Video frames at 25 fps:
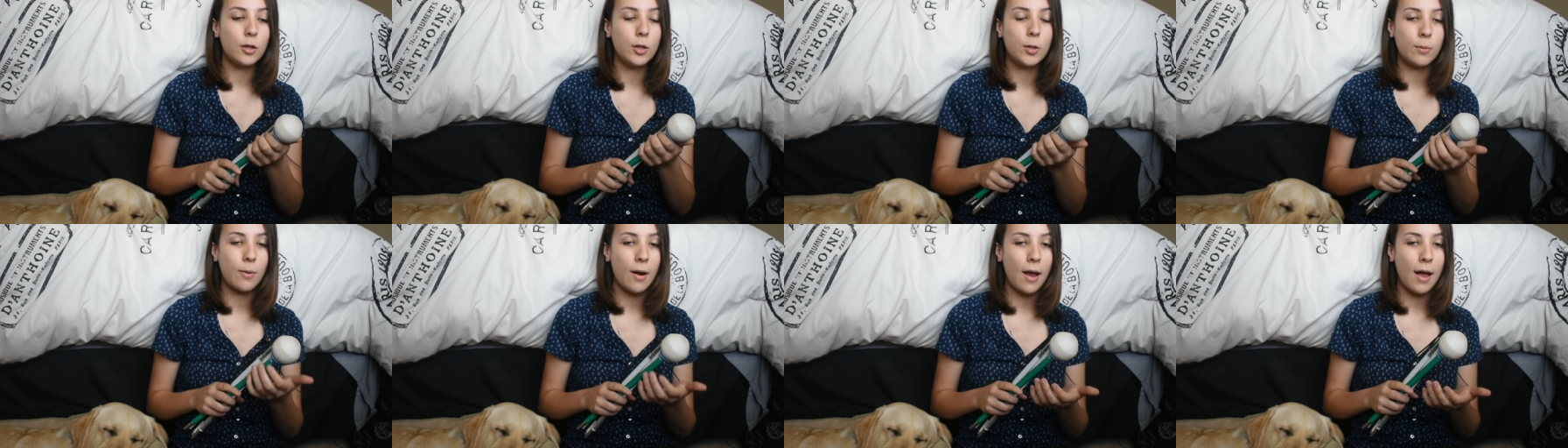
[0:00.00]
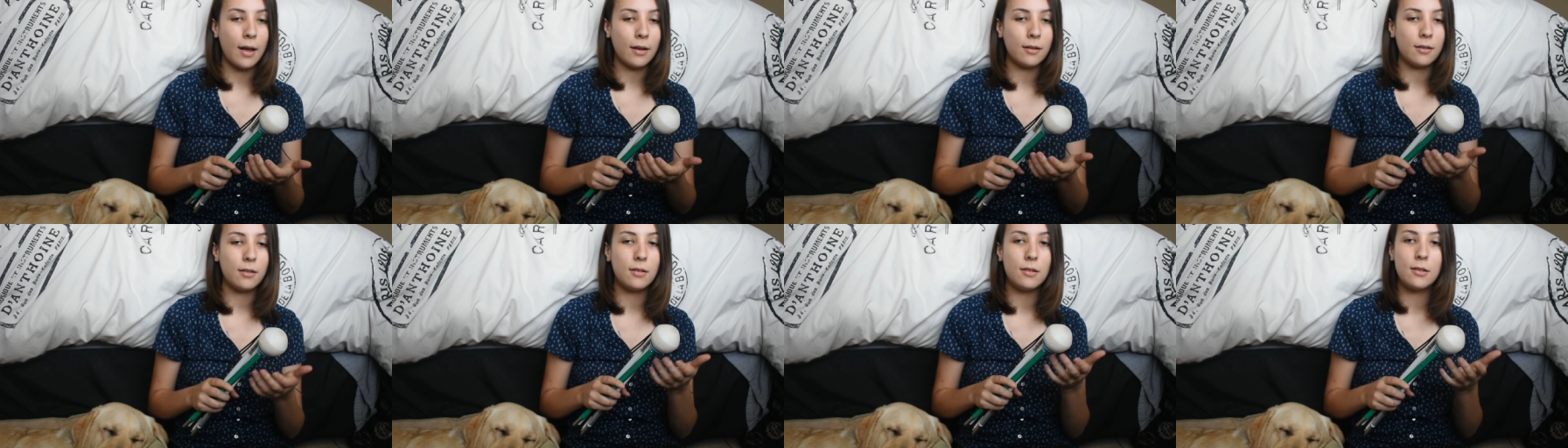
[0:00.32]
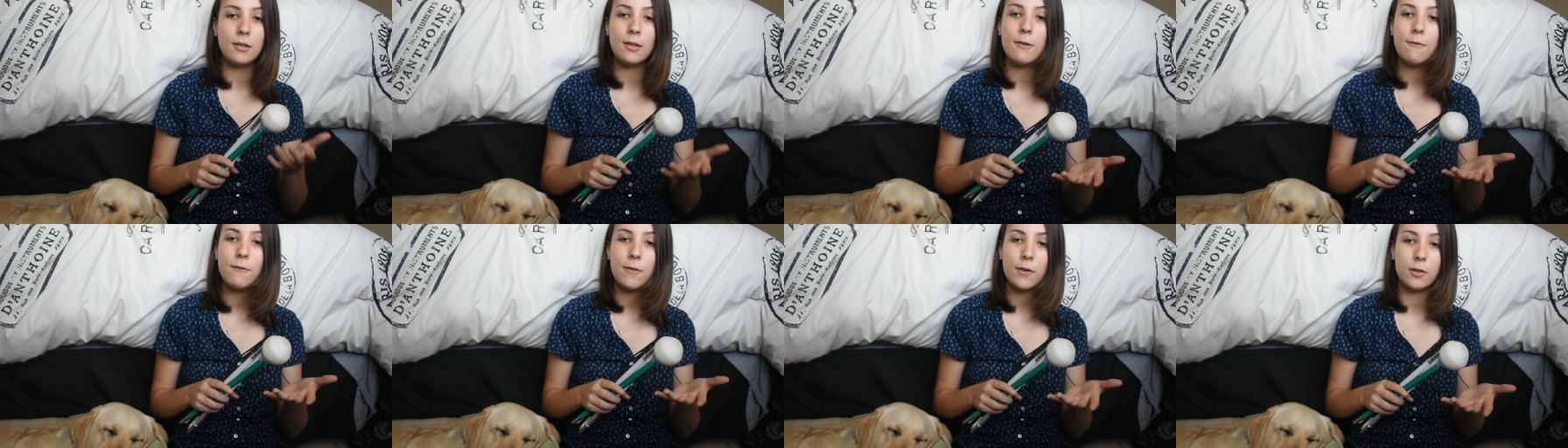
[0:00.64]
grass,
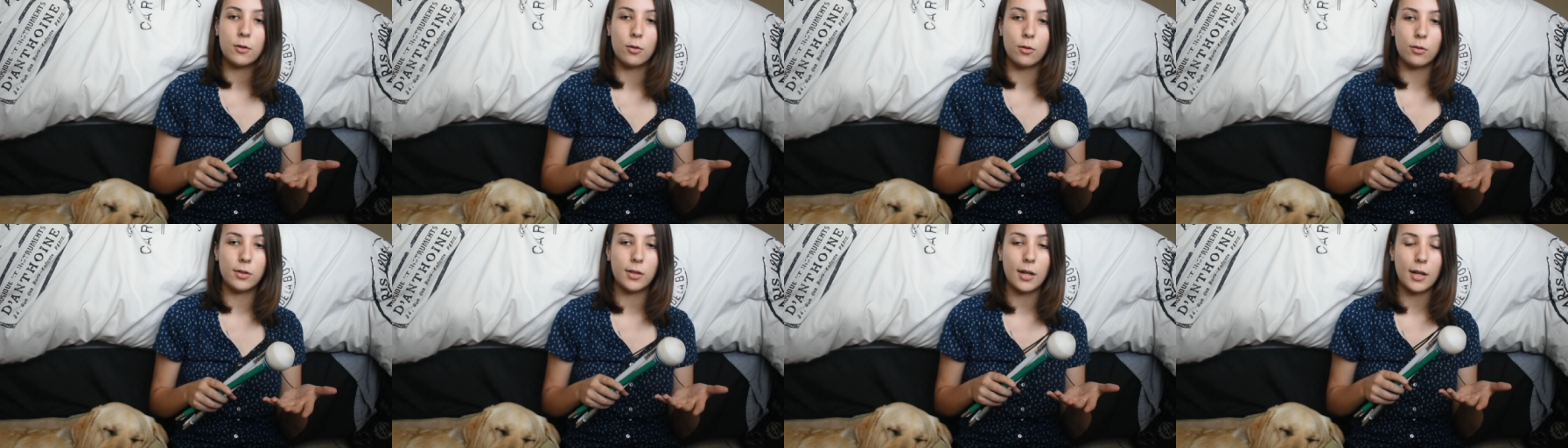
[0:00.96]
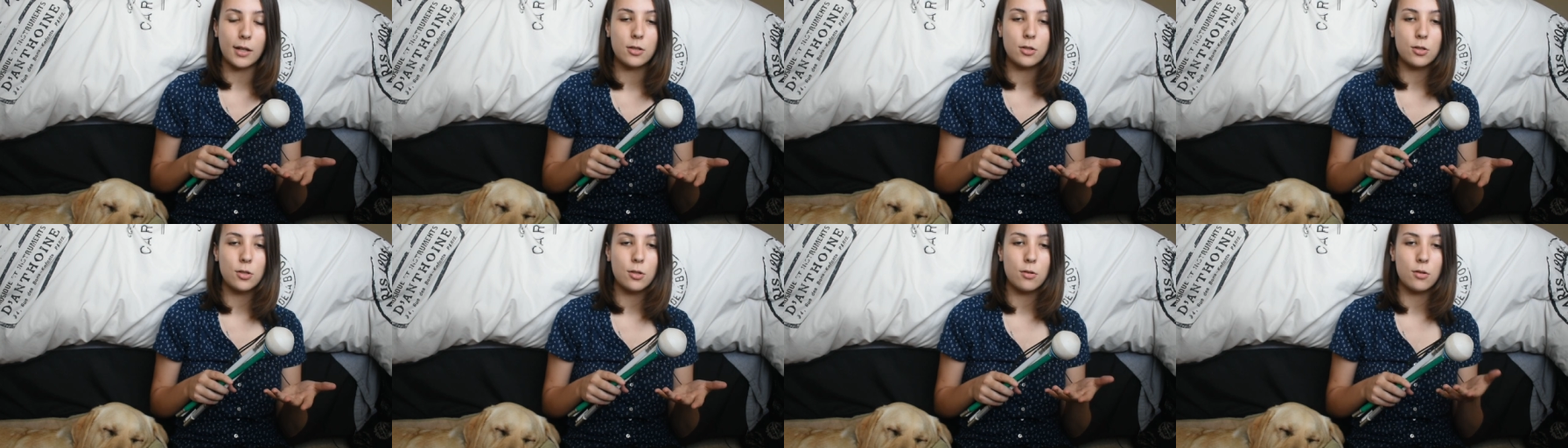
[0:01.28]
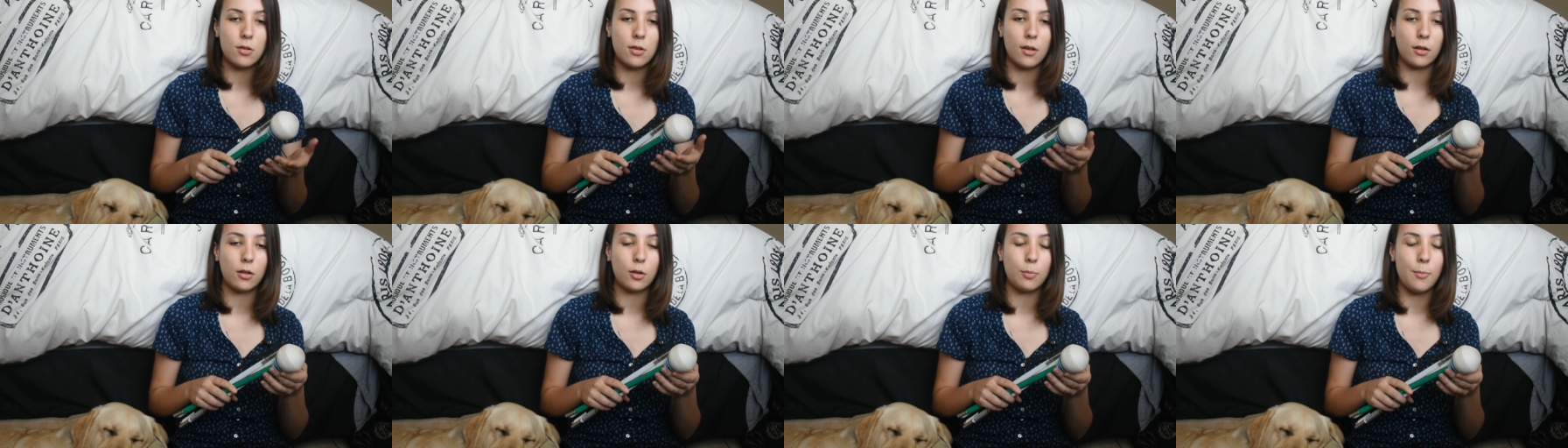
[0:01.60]
difficult
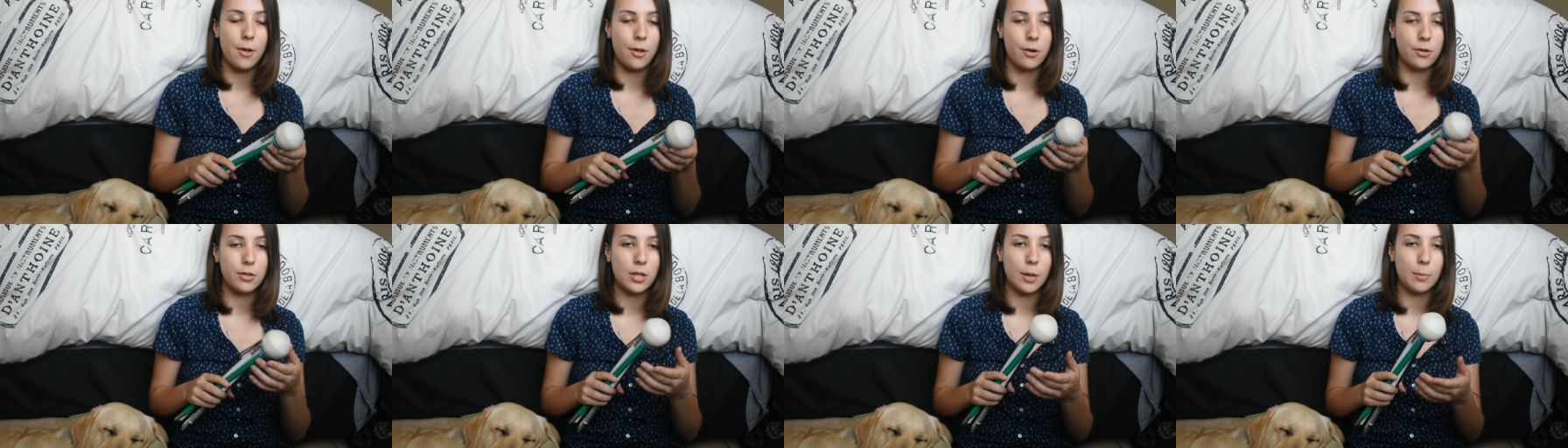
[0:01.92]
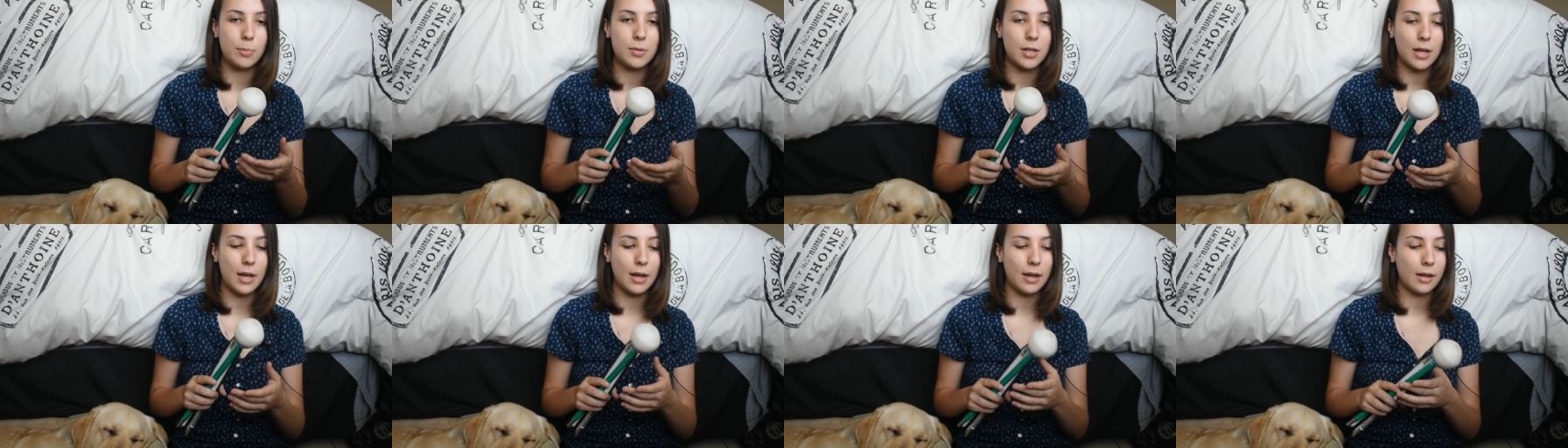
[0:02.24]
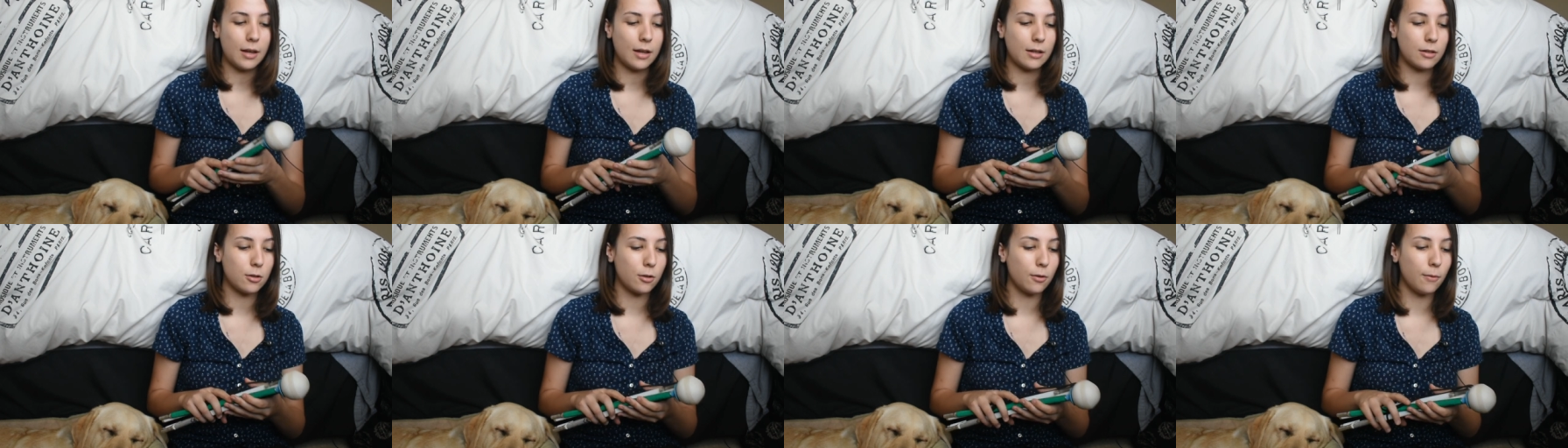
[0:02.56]
textures that smaller tips can't
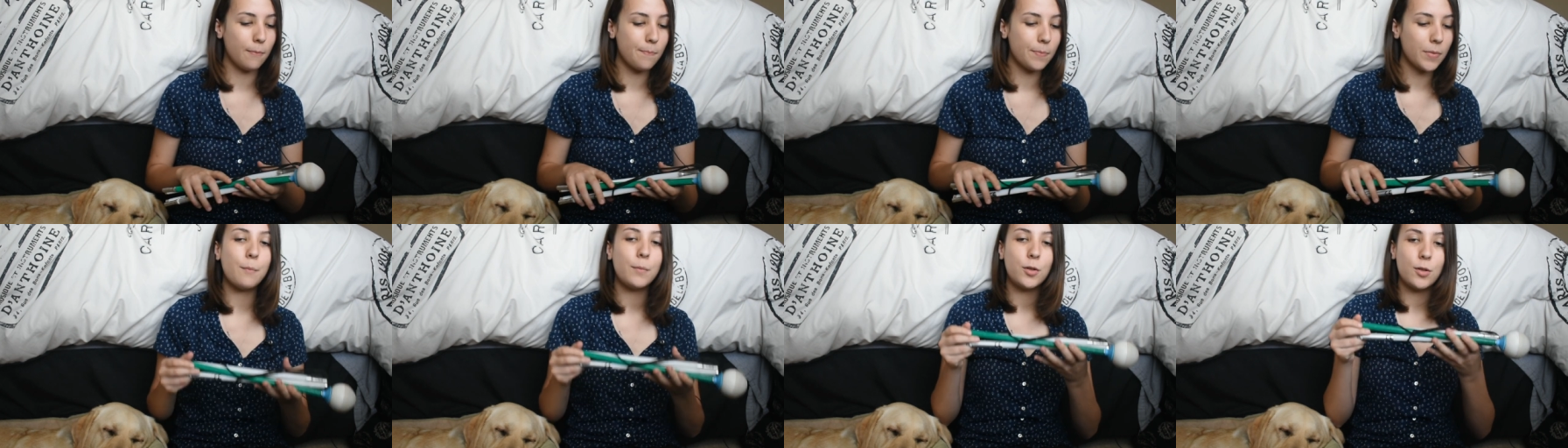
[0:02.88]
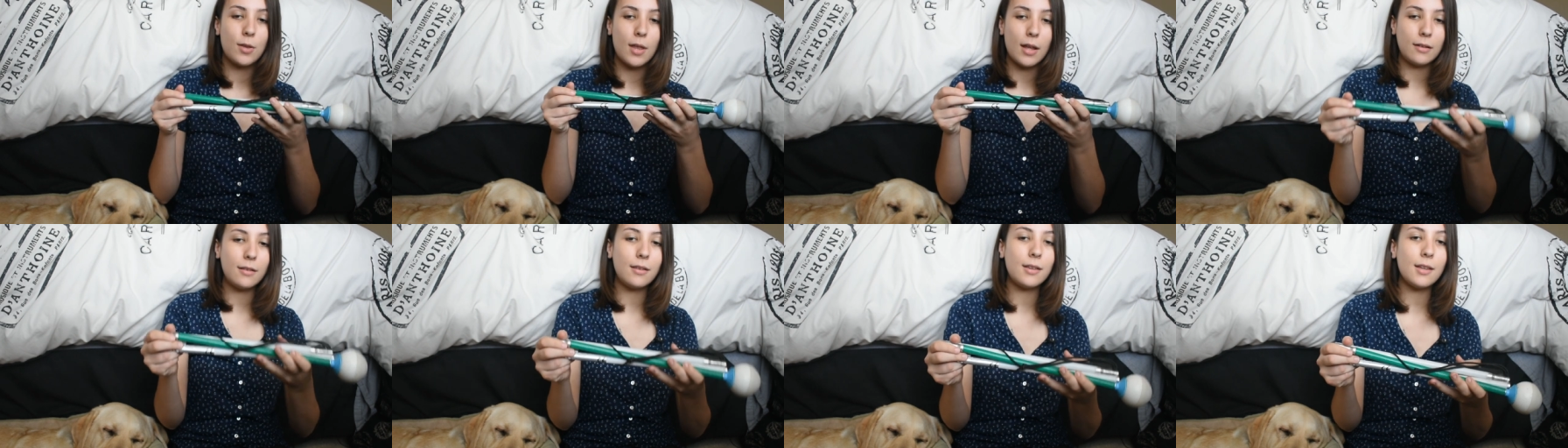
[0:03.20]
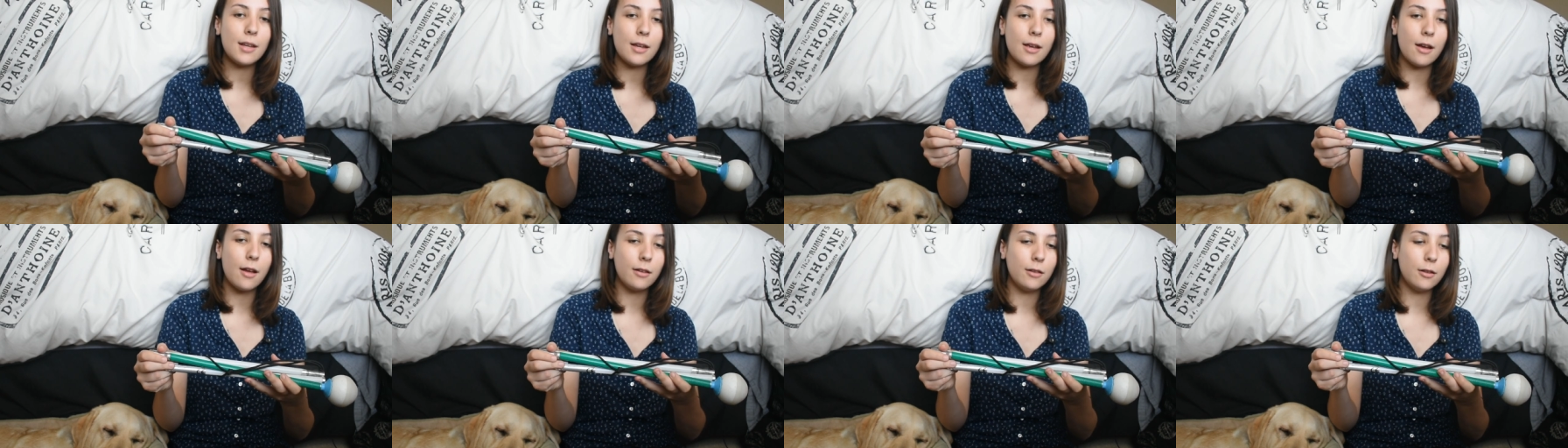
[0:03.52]
handle. So that's
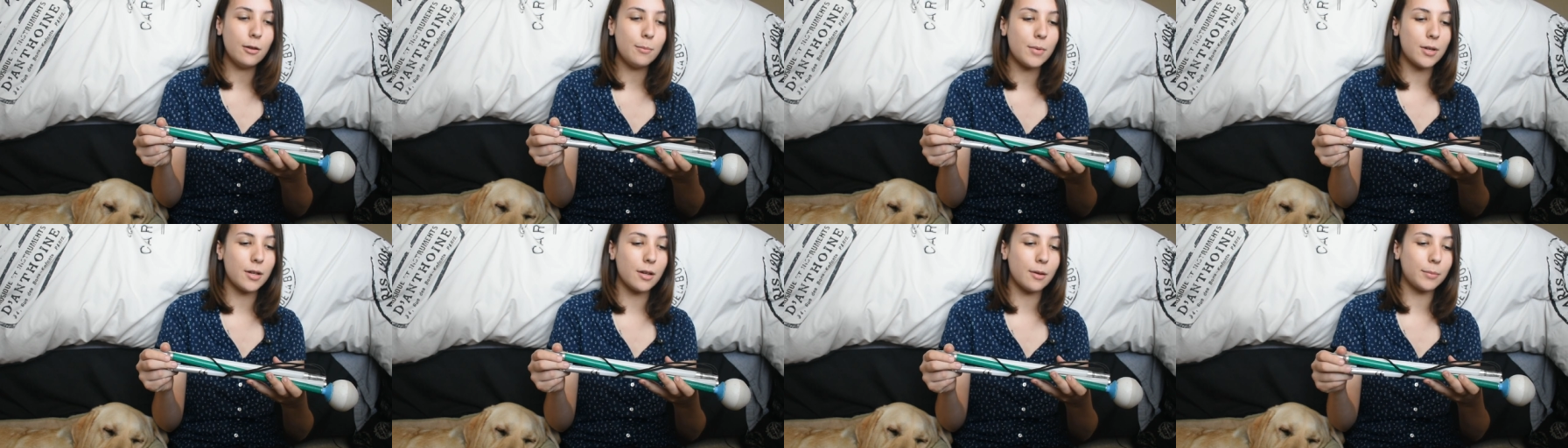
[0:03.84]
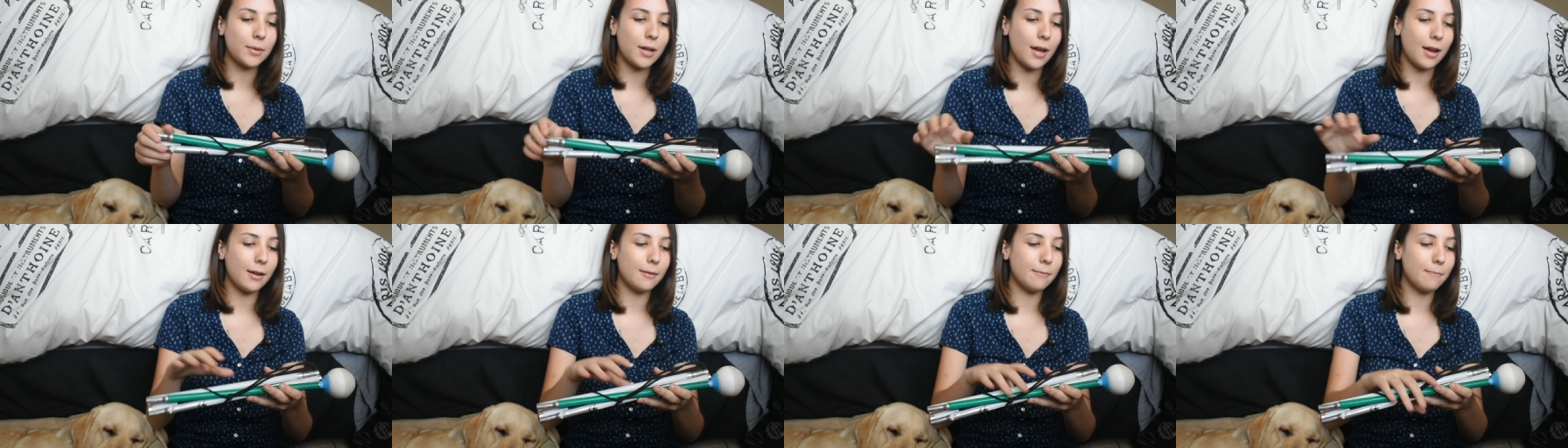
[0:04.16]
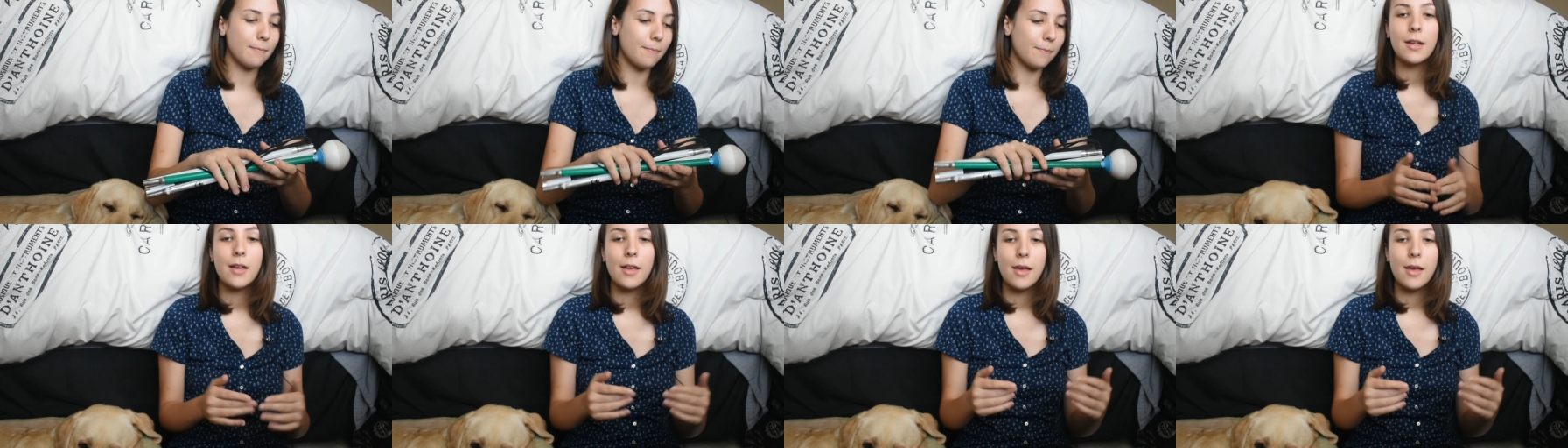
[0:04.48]
the aluminum cane.